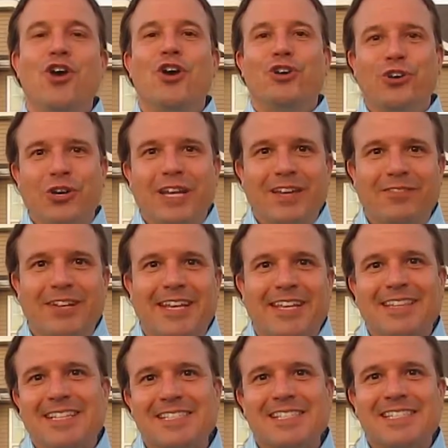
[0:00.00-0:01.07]
Good
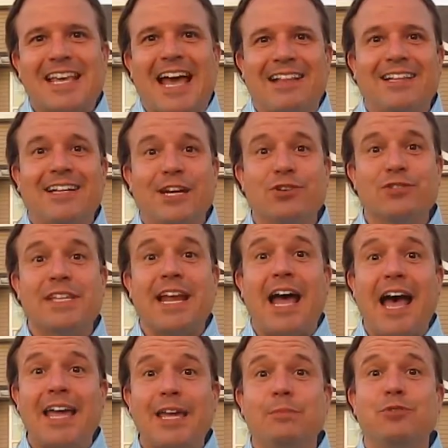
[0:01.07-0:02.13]
evening, this is Alan Ayers and
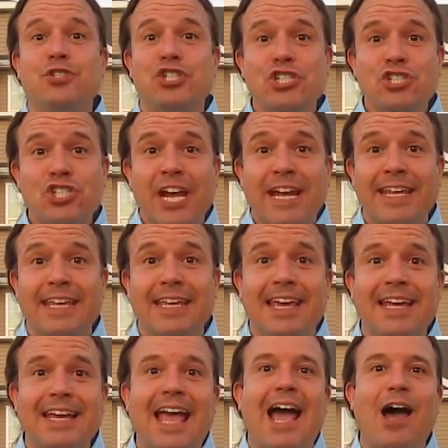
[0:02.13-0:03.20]
I am just checking
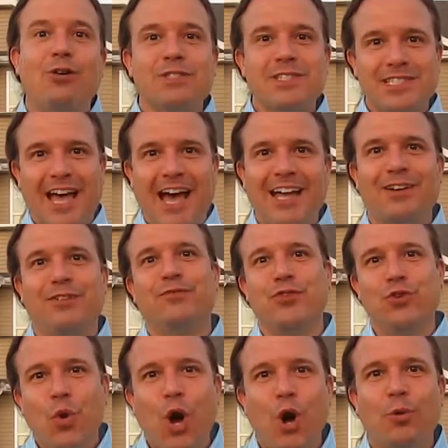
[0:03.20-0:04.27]
in outside of
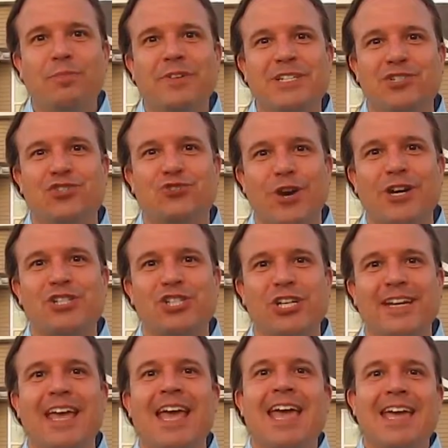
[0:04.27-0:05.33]
new home
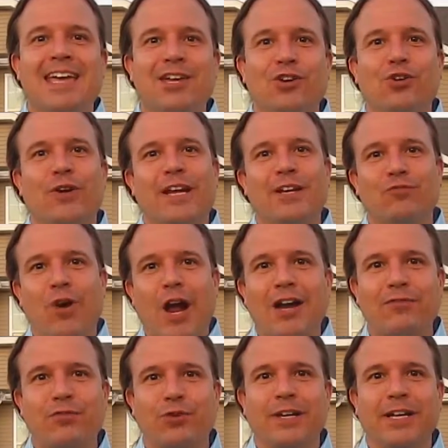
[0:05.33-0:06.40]
construction here in
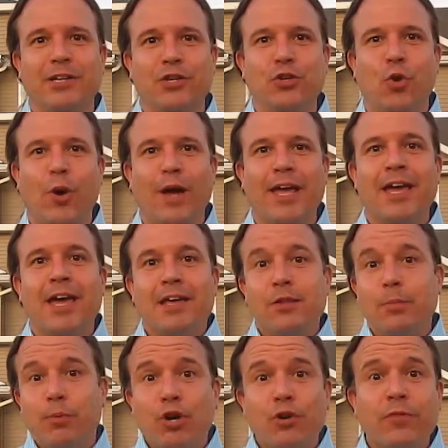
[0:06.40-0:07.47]
Rockford, Illinois. The
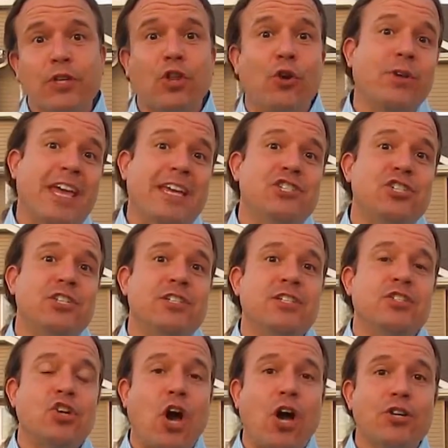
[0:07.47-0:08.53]
perfect location
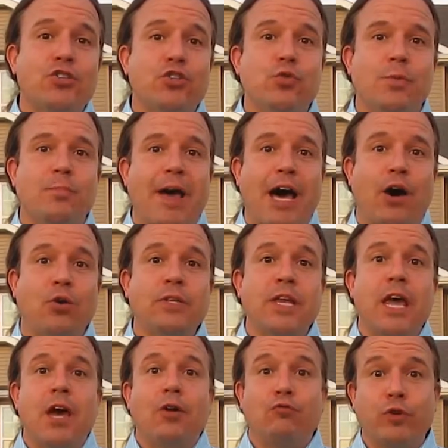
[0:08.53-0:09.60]
to talk to you about
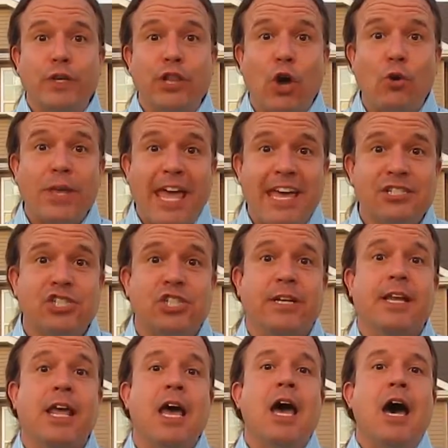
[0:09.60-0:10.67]

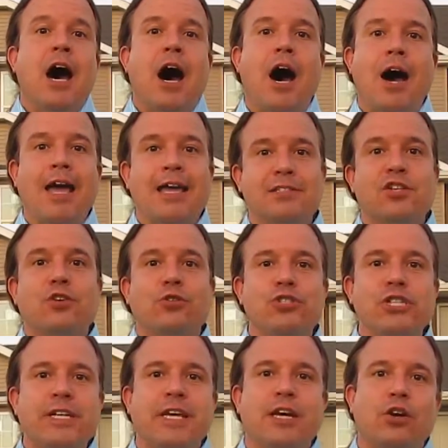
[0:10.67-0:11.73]
relocation. As an
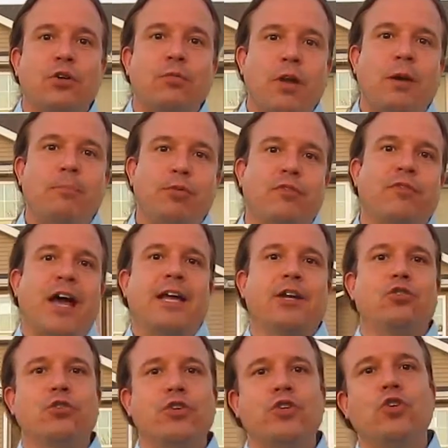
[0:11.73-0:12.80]
urgent care
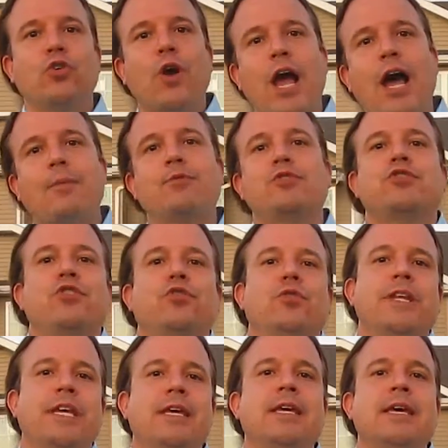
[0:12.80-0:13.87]
provider, your
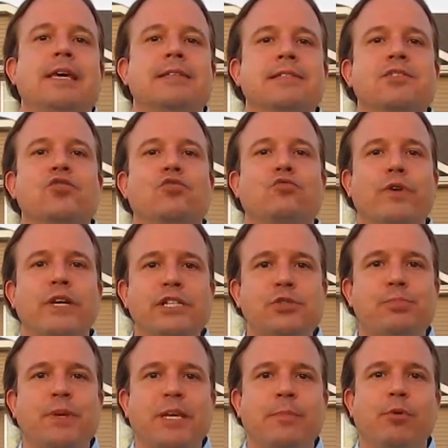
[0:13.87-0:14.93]
opportunity is to
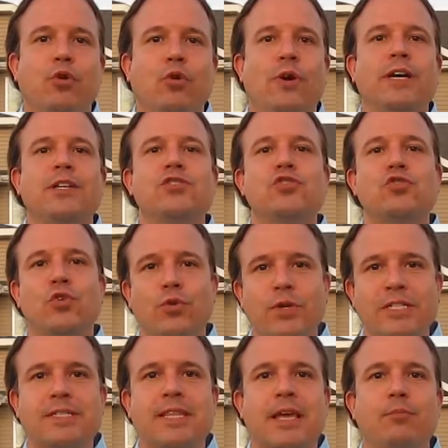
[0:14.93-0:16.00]
reach people as soon
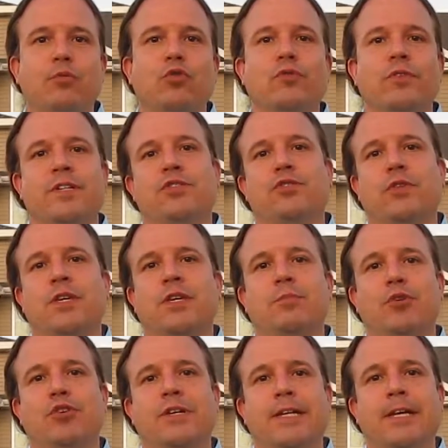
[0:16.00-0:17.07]
as they move into the
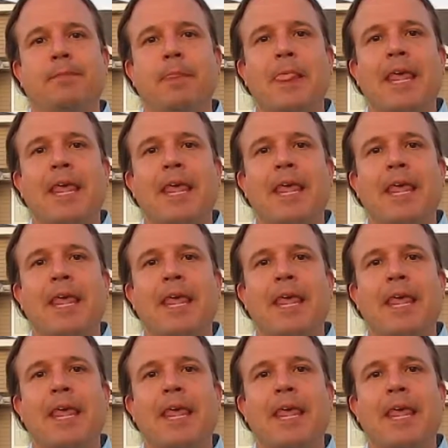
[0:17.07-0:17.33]
community.